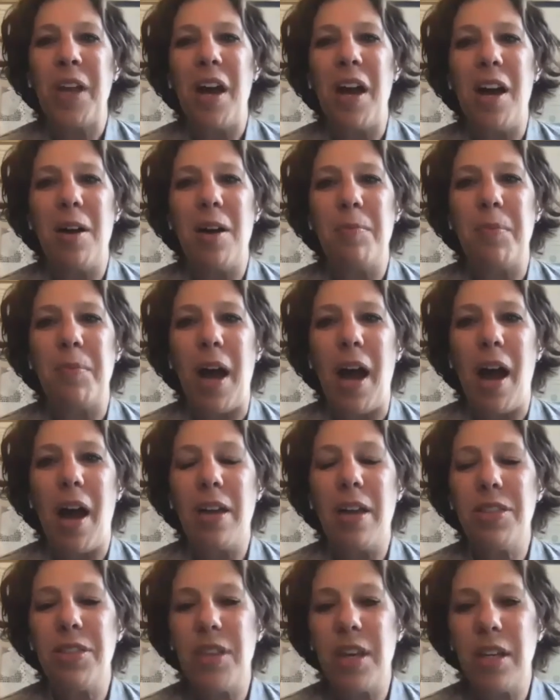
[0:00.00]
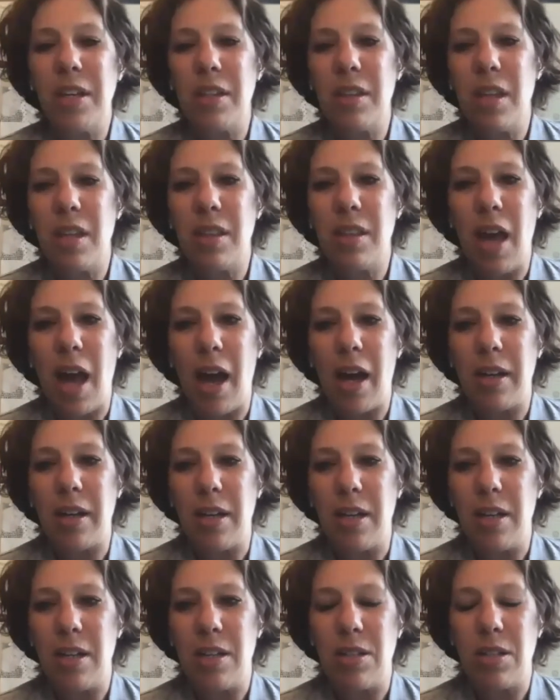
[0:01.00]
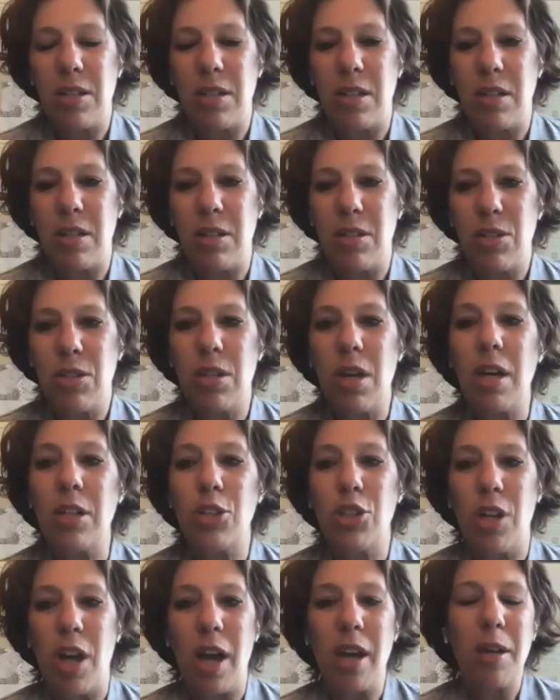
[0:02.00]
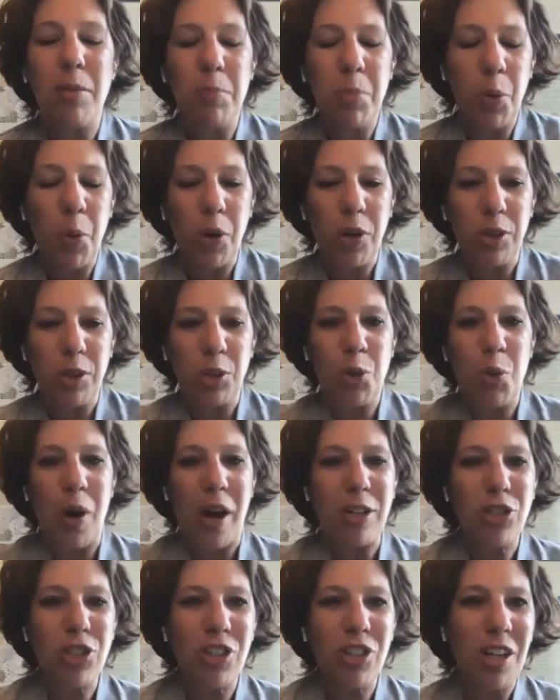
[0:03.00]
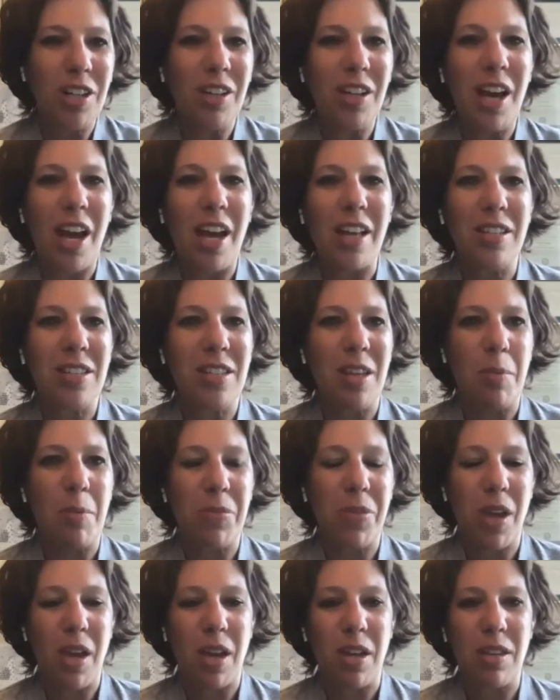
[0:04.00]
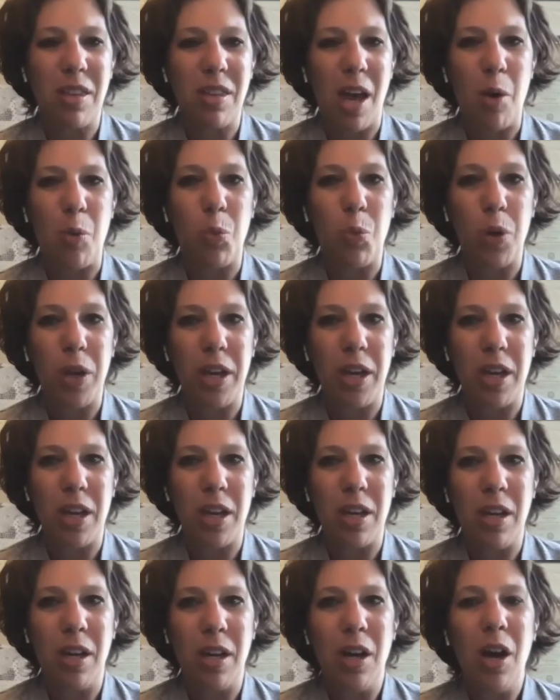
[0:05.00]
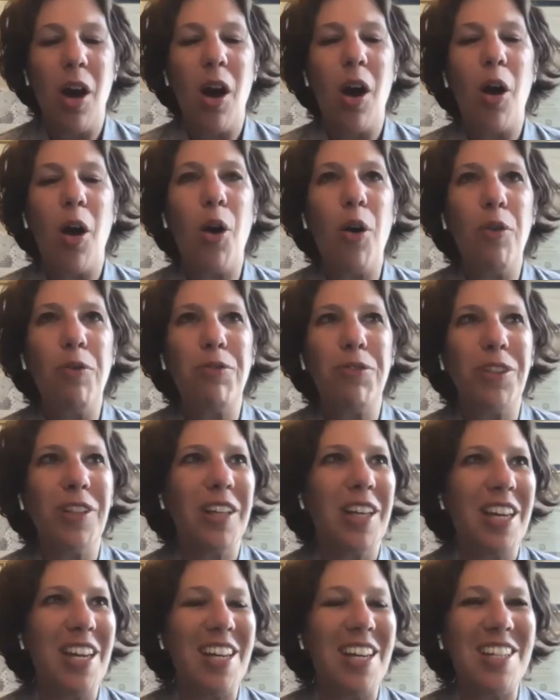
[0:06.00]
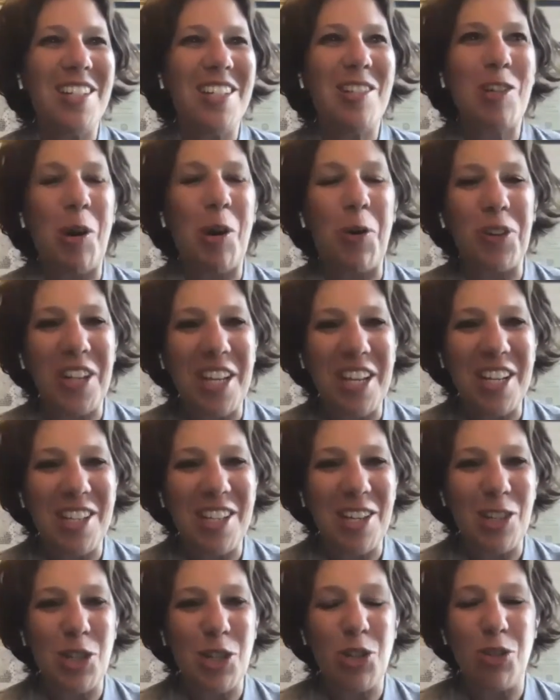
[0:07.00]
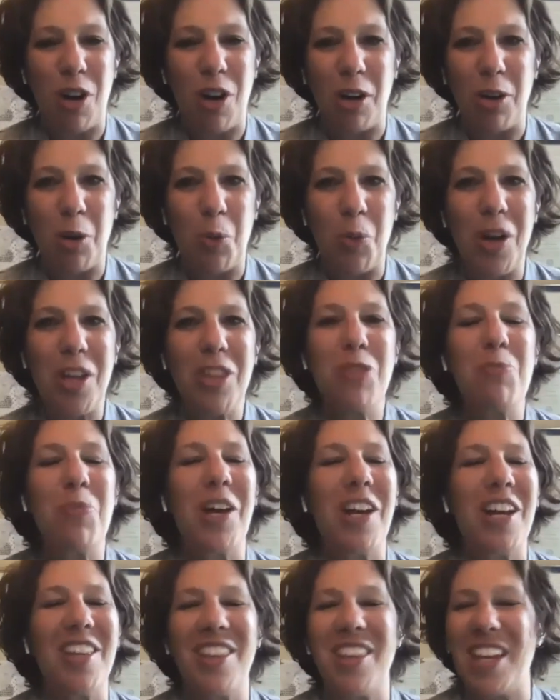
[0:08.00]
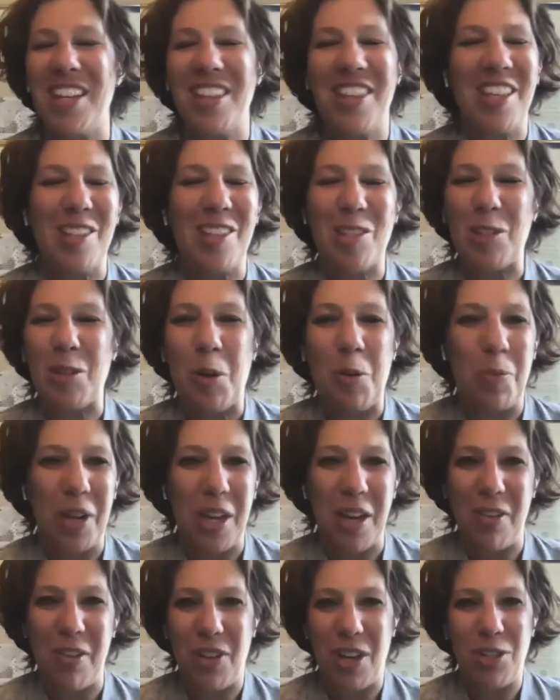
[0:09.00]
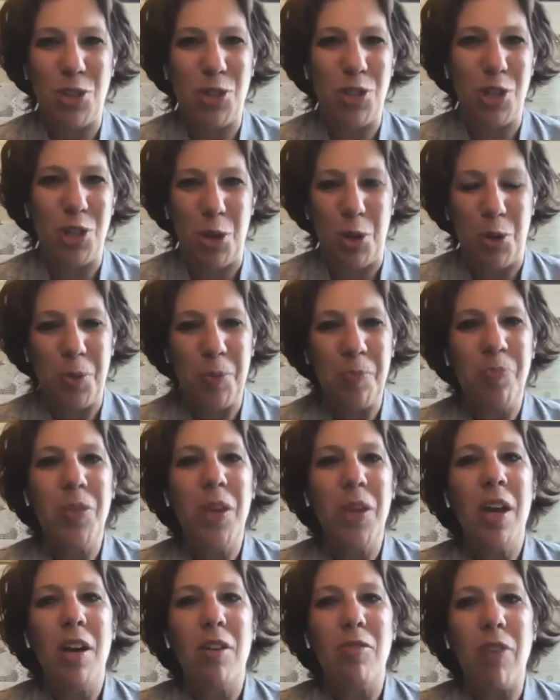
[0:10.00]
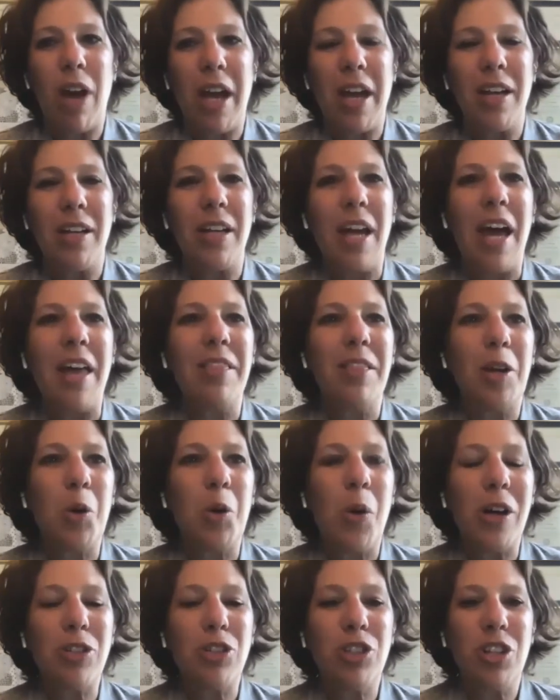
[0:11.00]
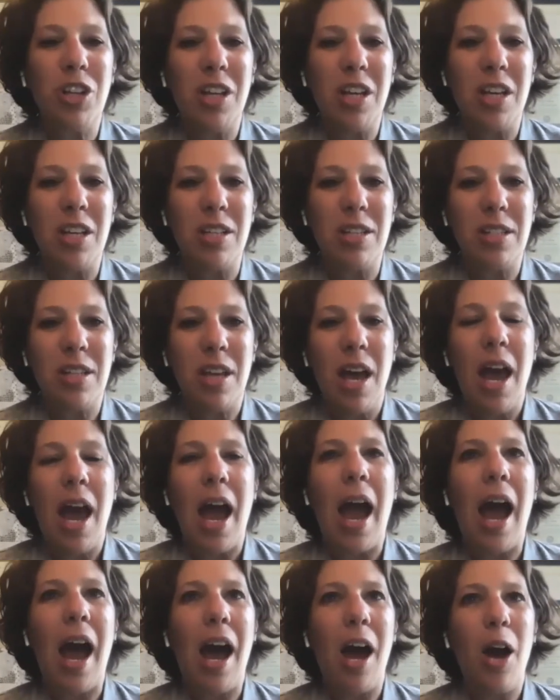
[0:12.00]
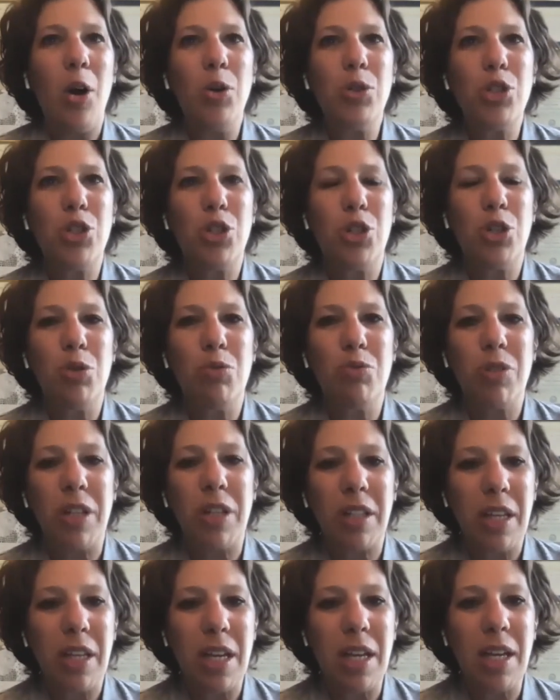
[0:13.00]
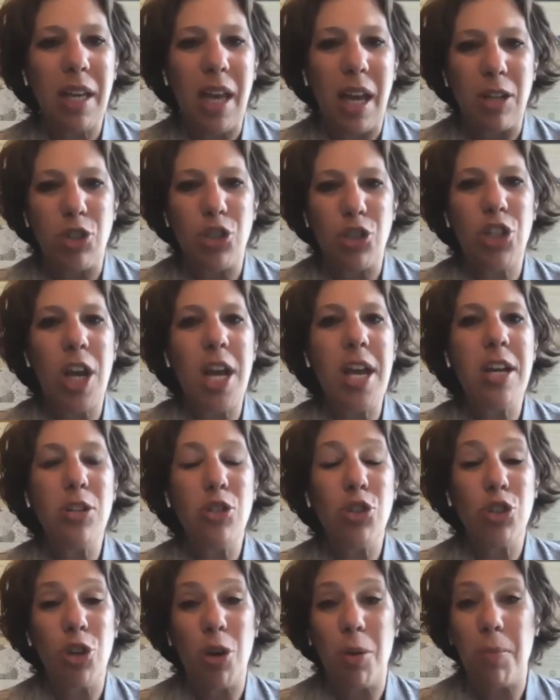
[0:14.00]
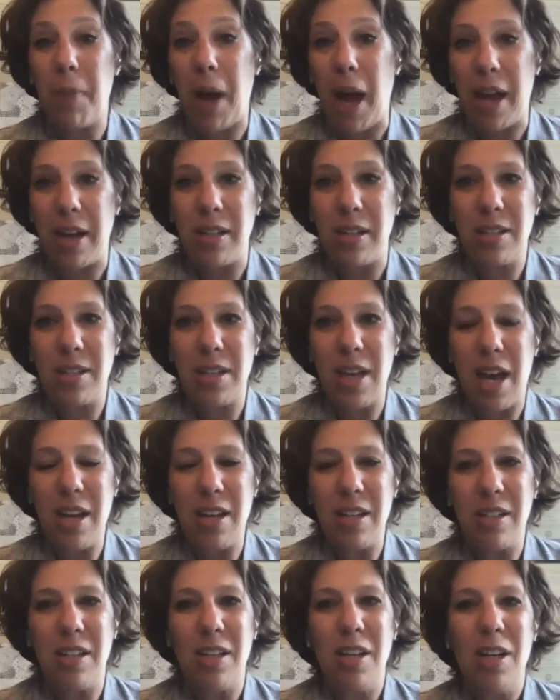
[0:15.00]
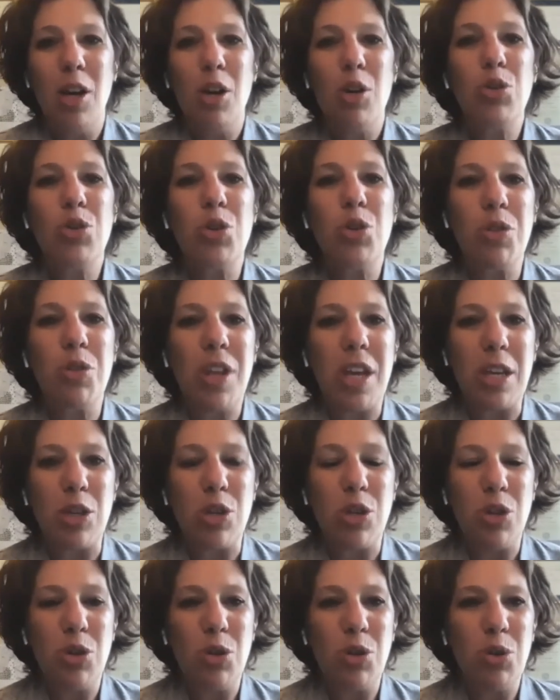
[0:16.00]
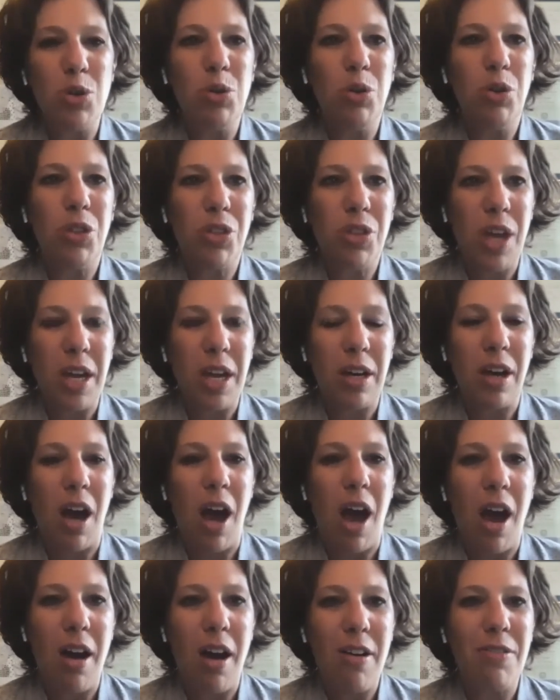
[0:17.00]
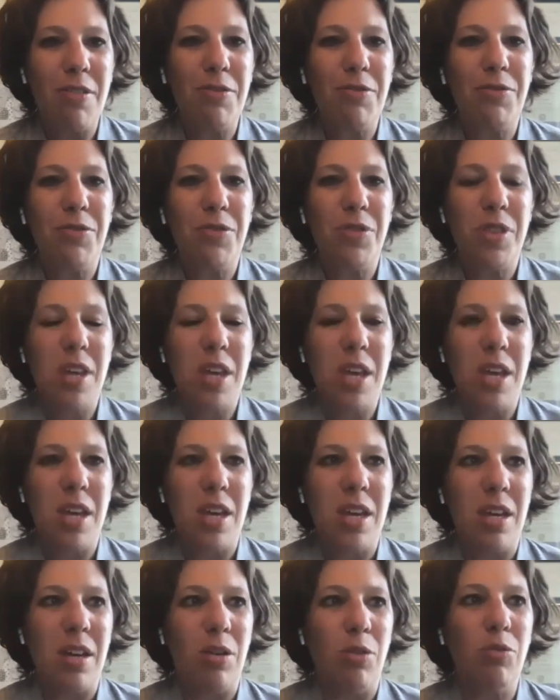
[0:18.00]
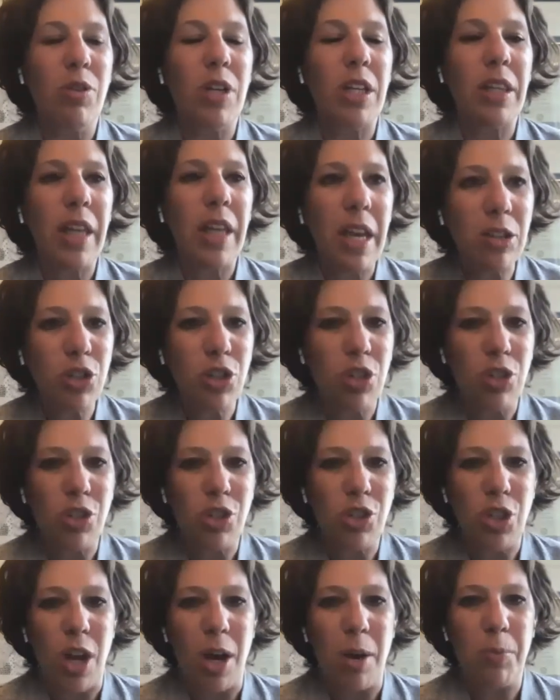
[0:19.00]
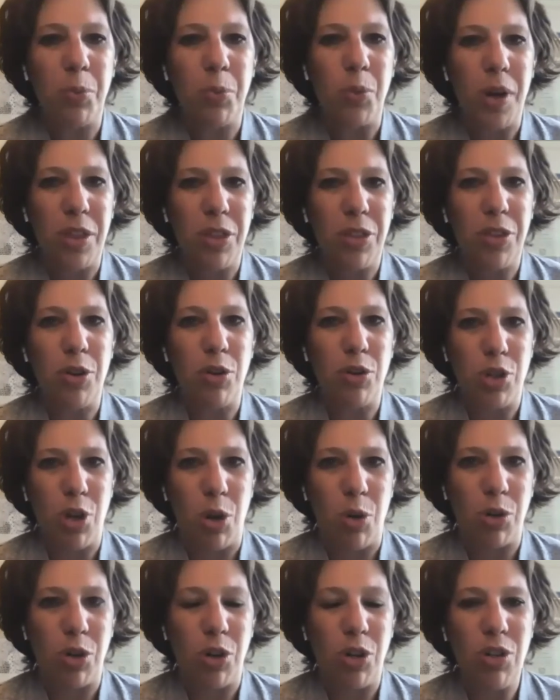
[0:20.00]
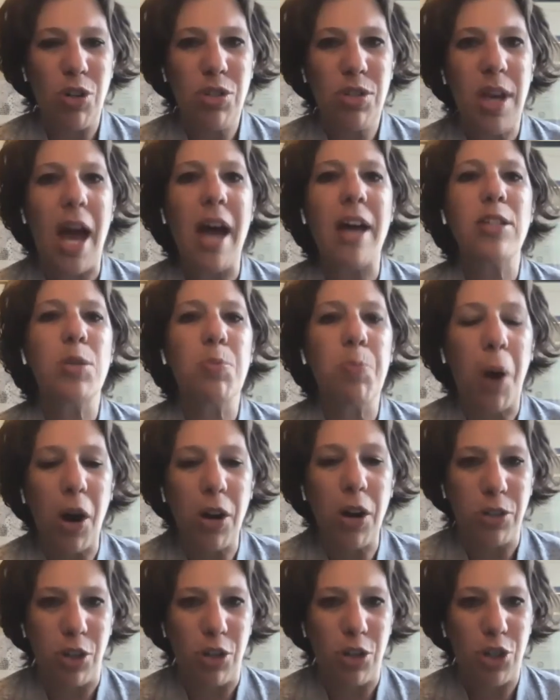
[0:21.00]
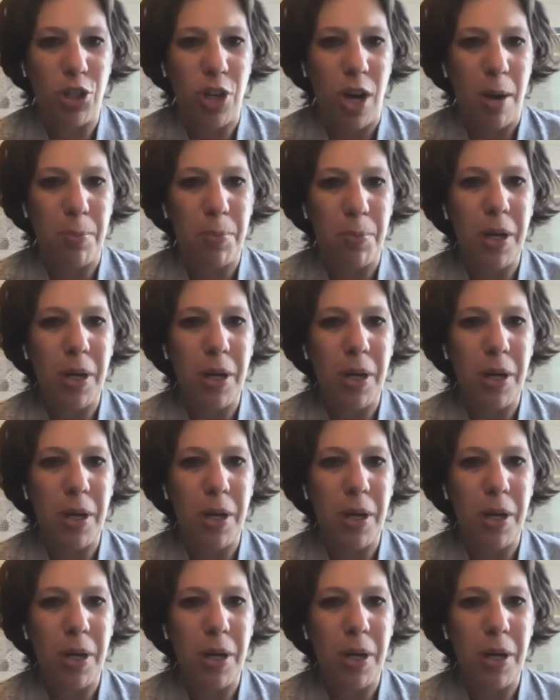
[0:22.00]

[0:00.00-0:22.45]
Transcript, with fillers: Um, I think that that is such an important question and something that we hopefully don't need to struggle with, but I think that so many of us do, right? And the question is, how to really get, change your mindset so that you think of the relationship with your donors as partnership